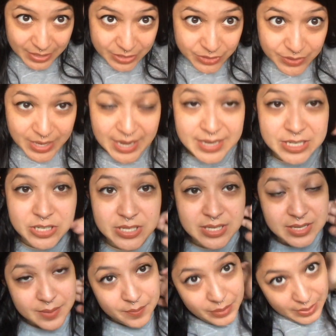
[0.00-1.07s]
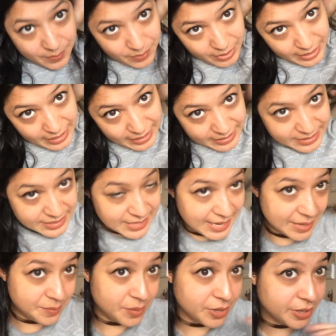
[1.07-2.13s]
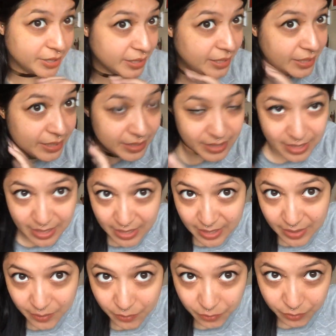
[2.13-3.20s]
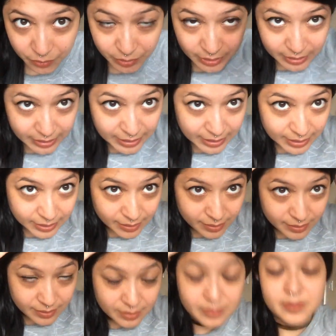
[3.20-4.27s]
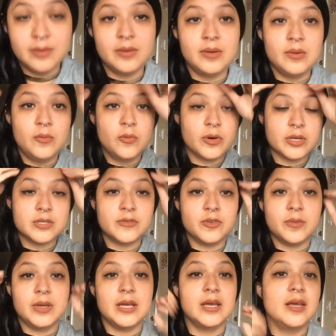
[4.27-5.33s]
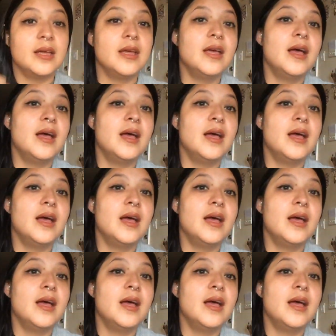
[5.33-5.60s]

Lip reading: So yeah, just simply putting a side part in really works for me.